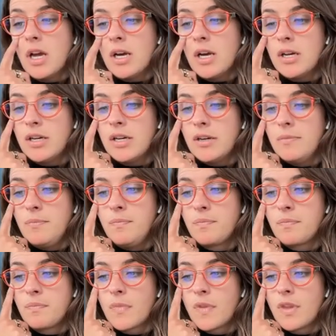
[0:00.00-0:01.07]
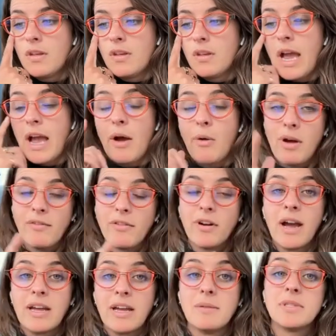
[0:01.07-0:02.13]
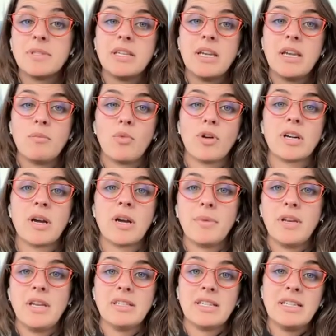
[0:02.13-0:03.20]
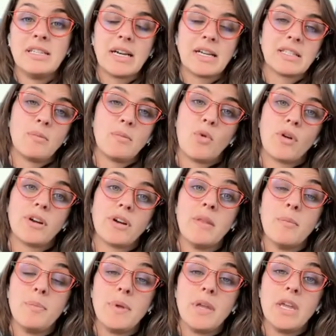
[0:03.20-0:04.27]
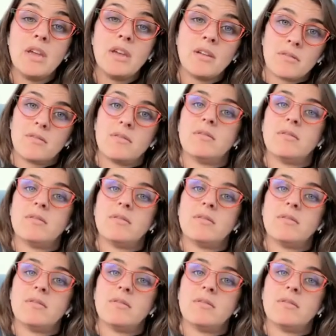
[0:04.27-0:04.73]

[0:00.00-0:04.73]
Um, however, I am seeing more companies indexing more in the B,